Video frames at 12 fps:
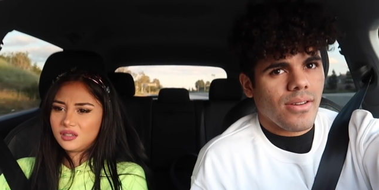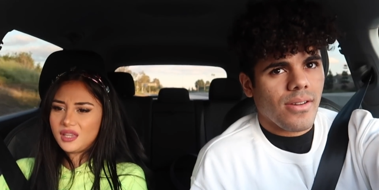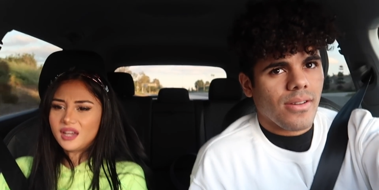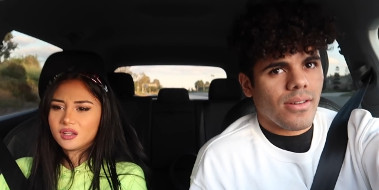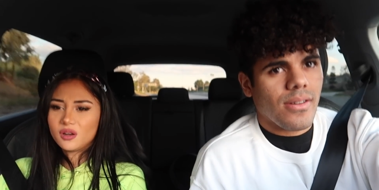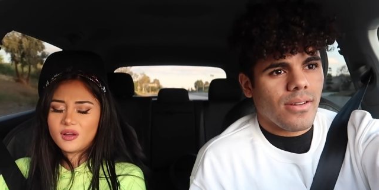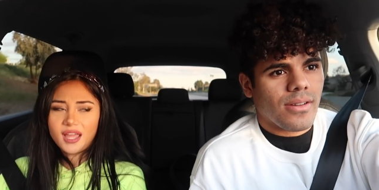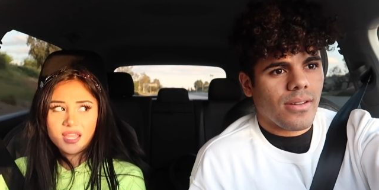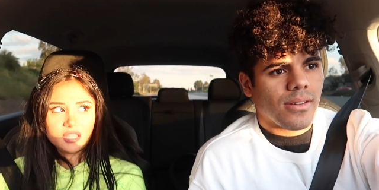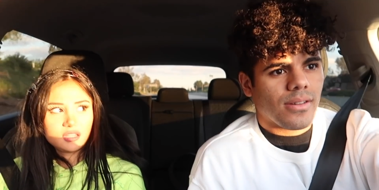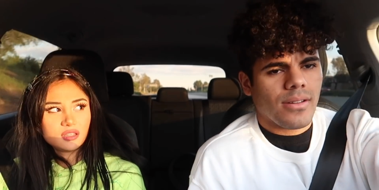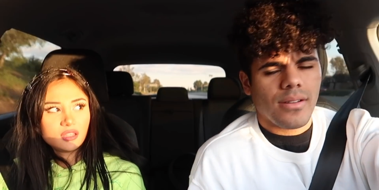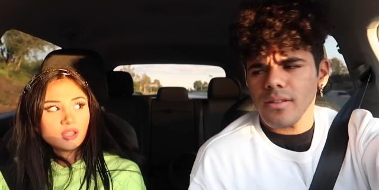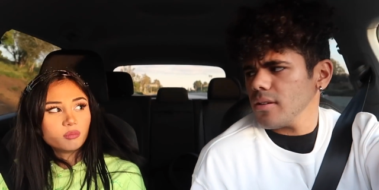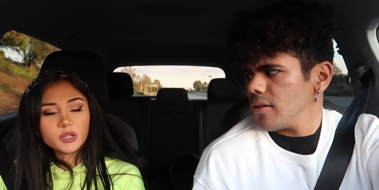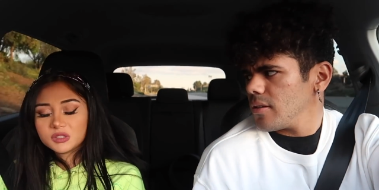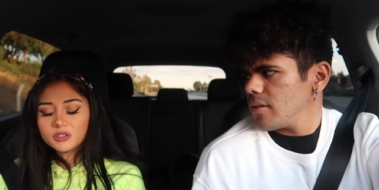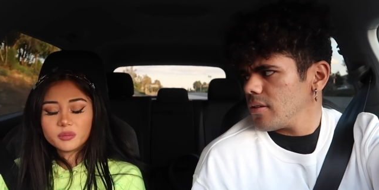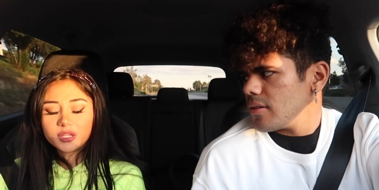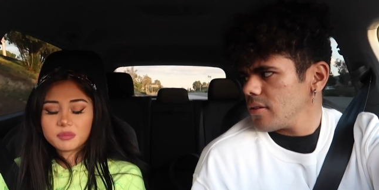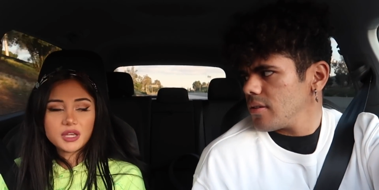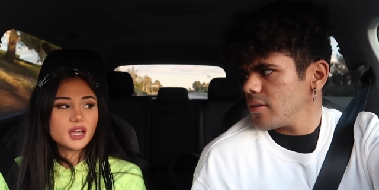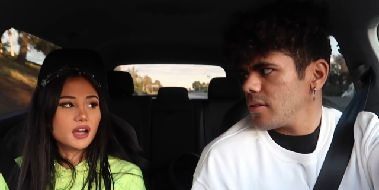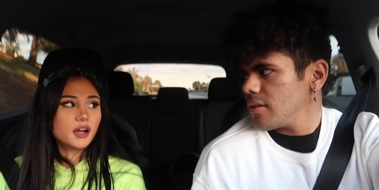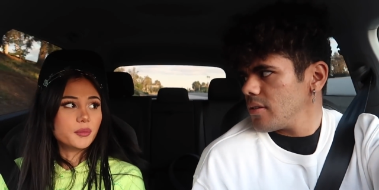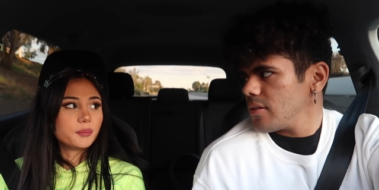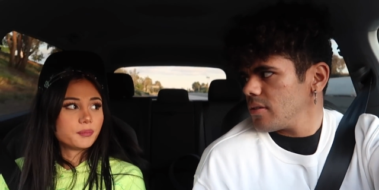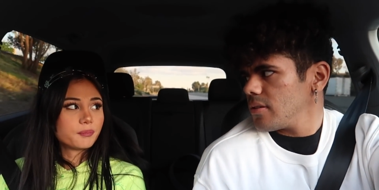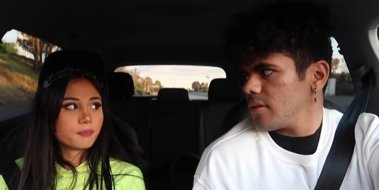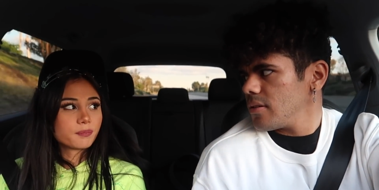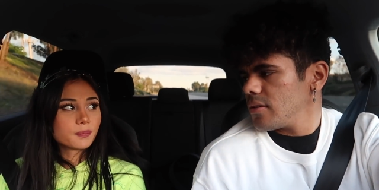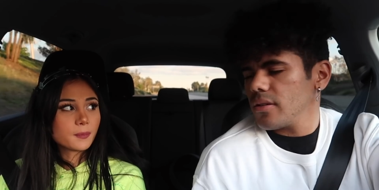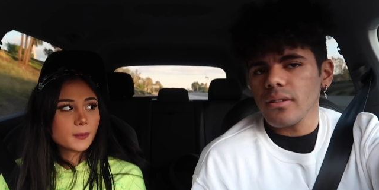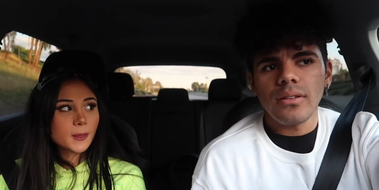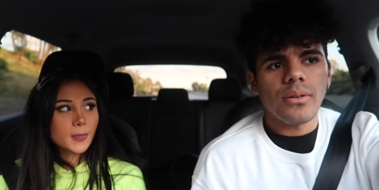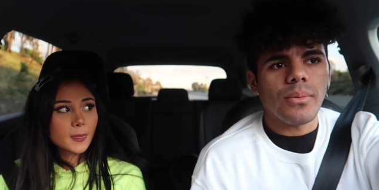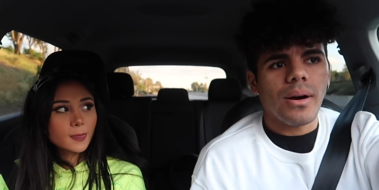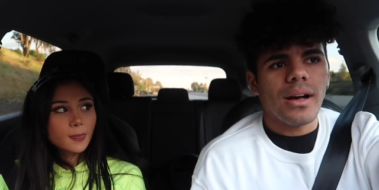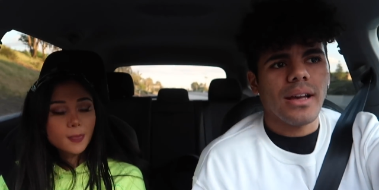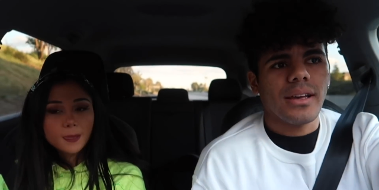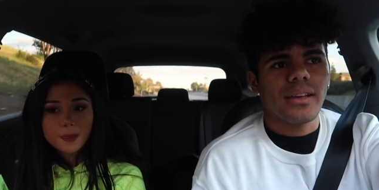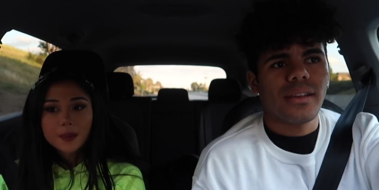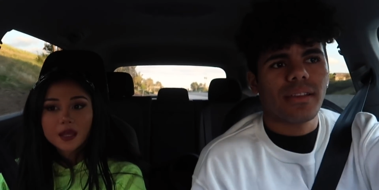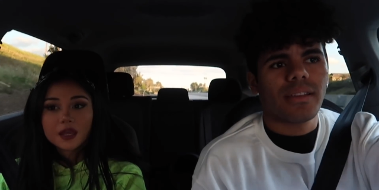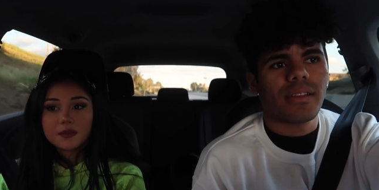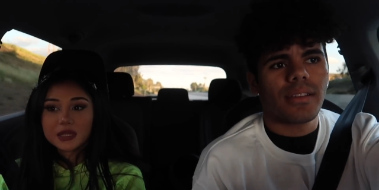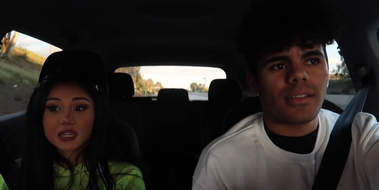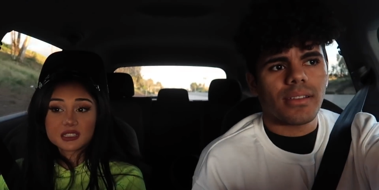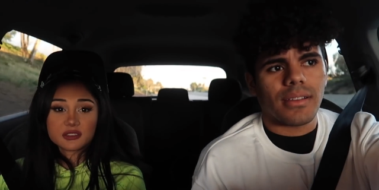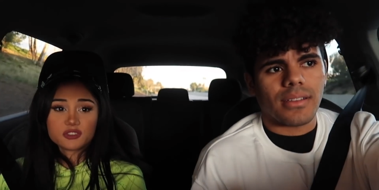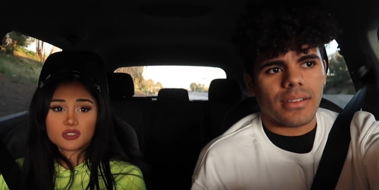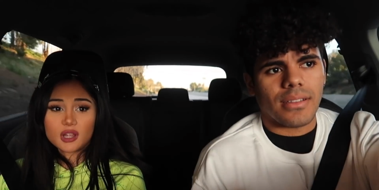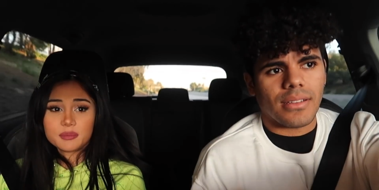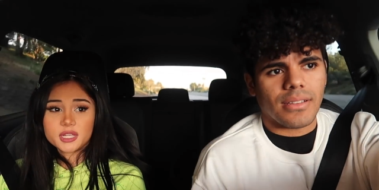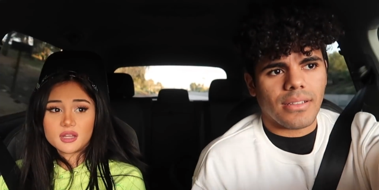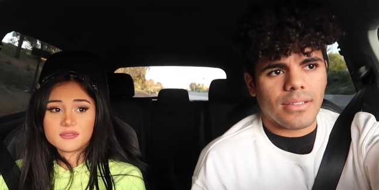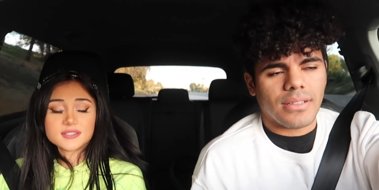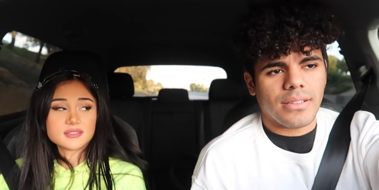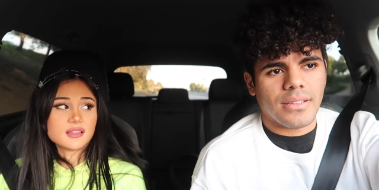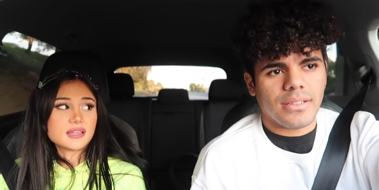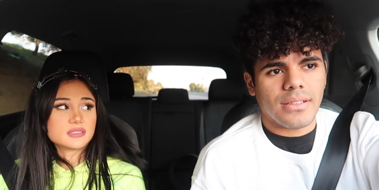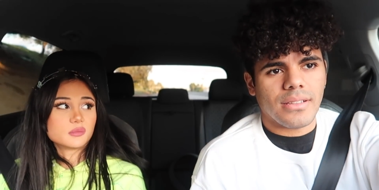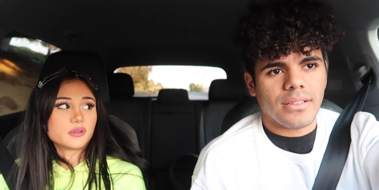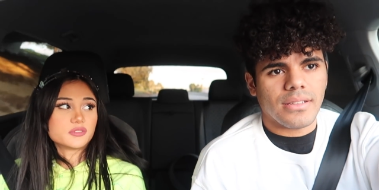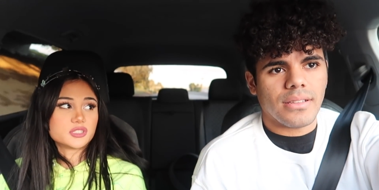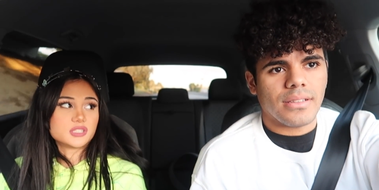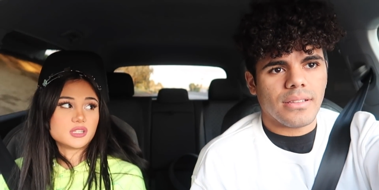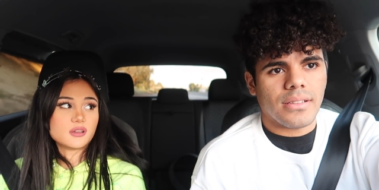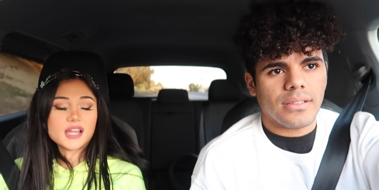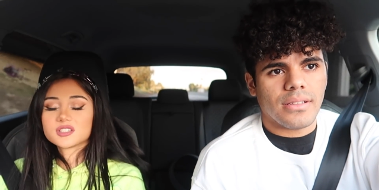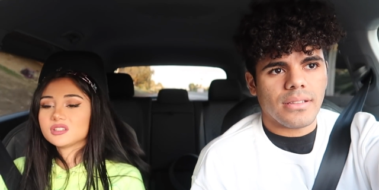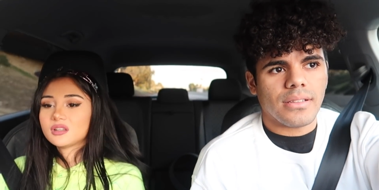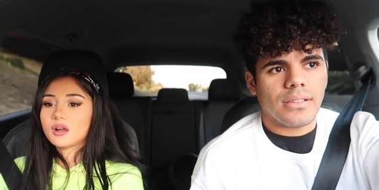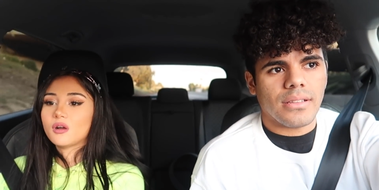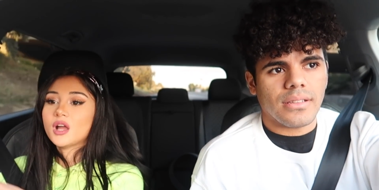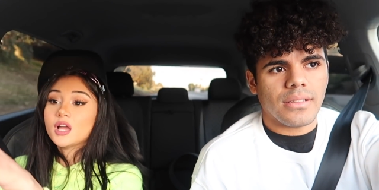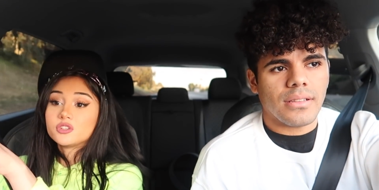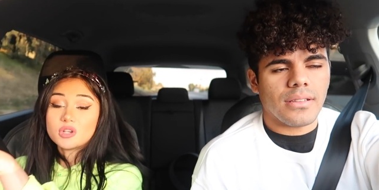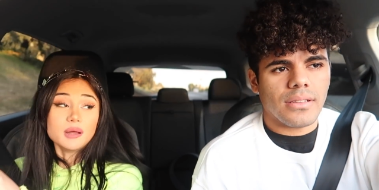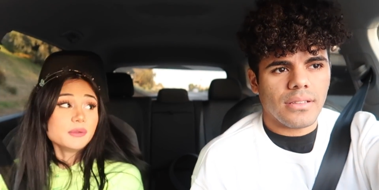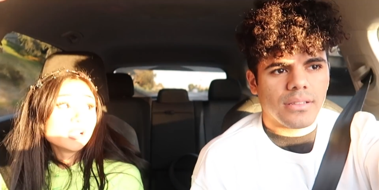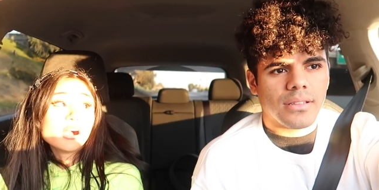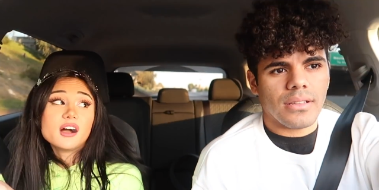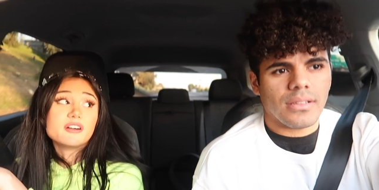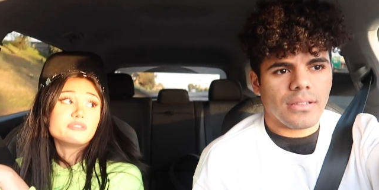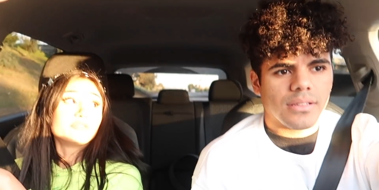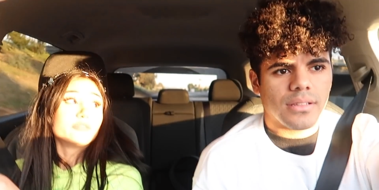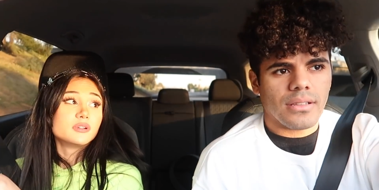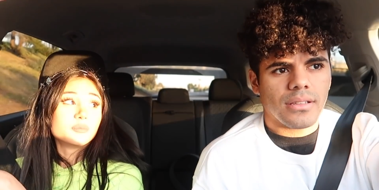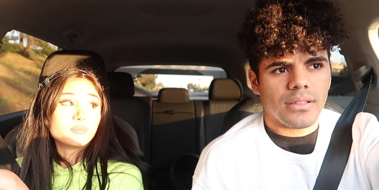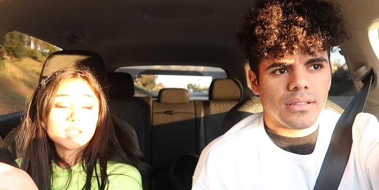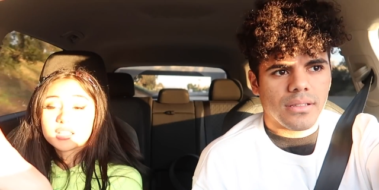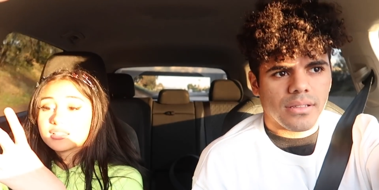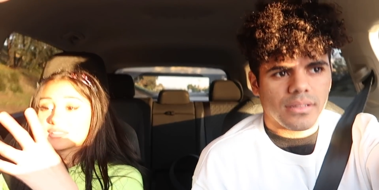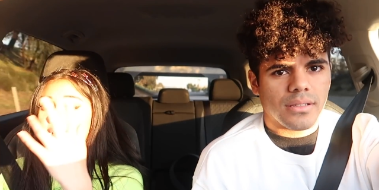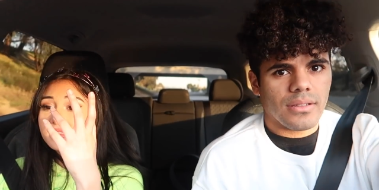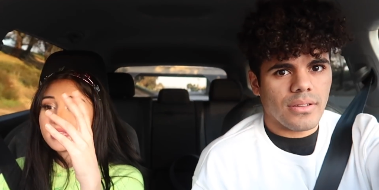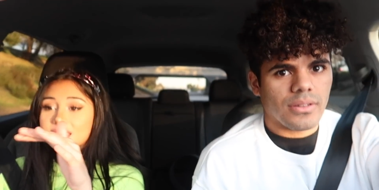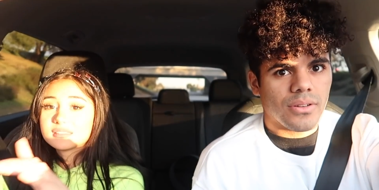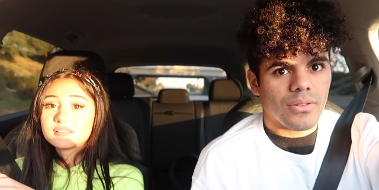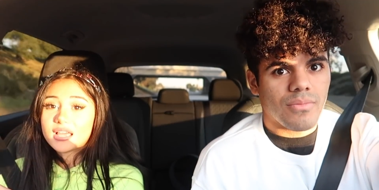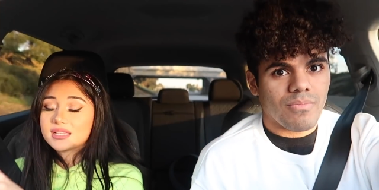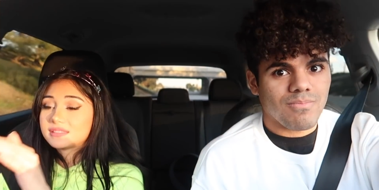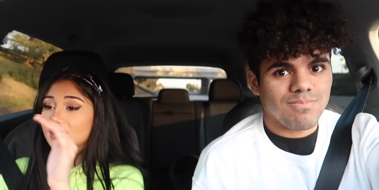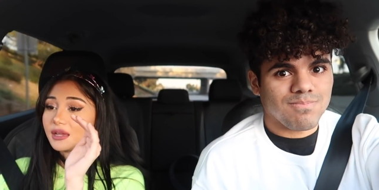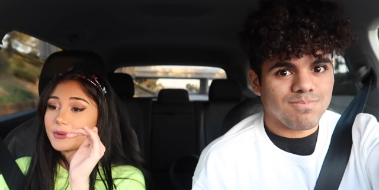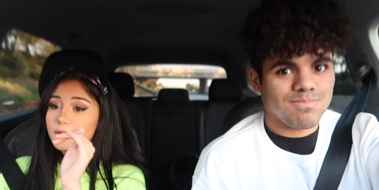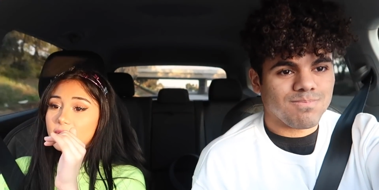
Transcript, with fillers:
Speaker 1: Yeah, go ahead. But don't pick me up.
Speaker 2: Why?
Speaker 1: Because if you drop me off, that's the last time I'll ever see you. Actually, no. Drop me off because that's the last time I